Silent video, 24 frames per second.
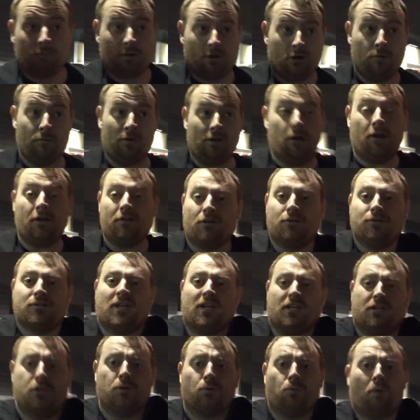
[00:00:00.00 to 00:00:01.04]
but oh my God, there's
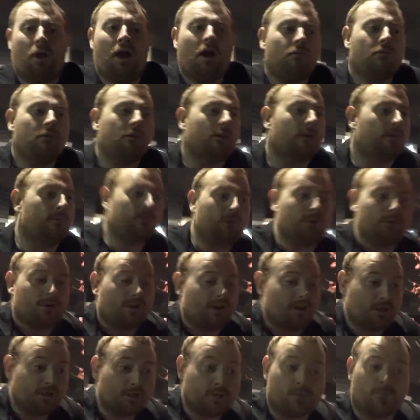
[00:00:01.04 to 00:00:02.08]
like 12 of them that are
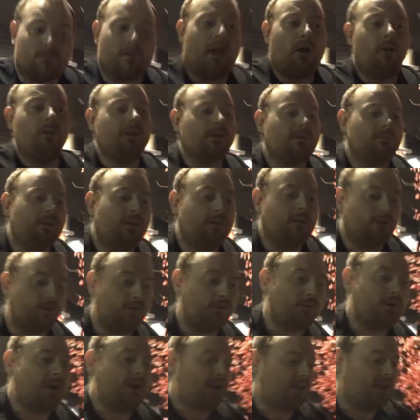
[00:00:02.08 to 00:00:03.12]
like surrounding me. They're
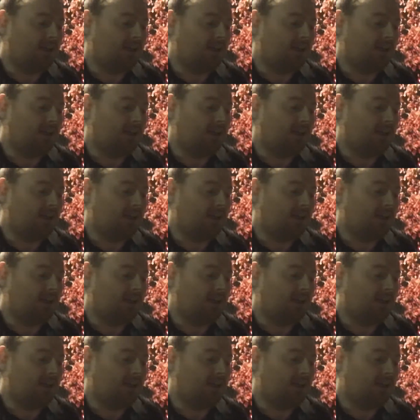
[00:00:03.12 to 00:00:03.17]
trying